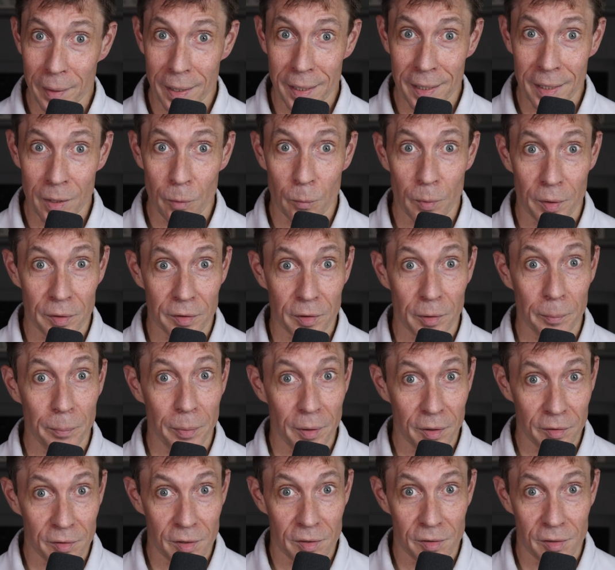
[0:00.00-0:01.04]
a meeting with their
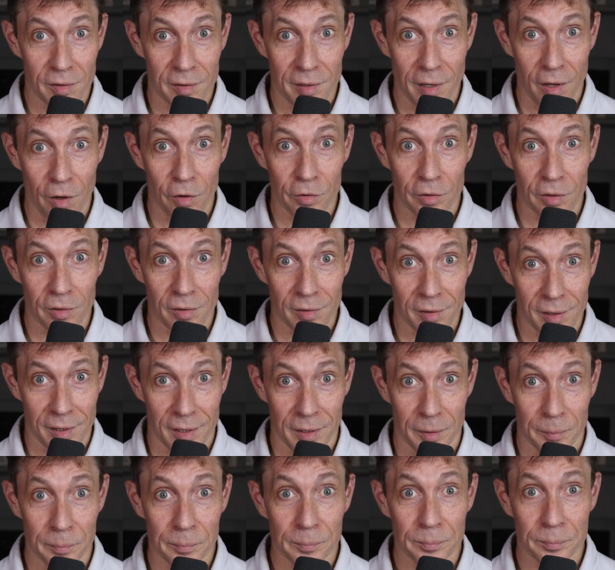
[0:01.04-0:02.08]
business intelligence
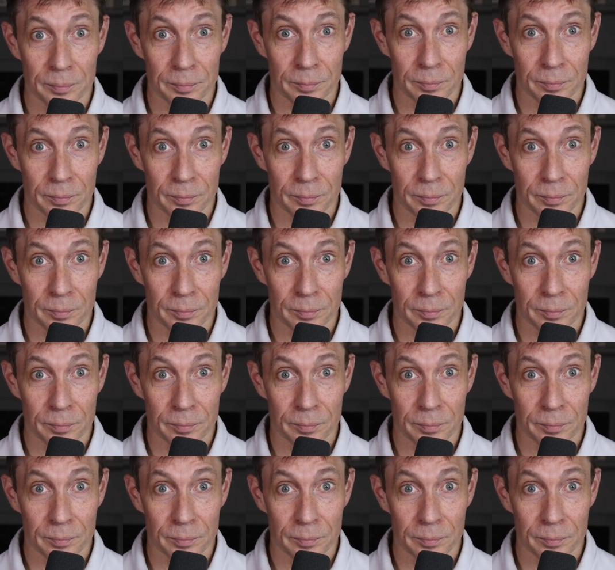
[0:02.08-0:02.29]
team.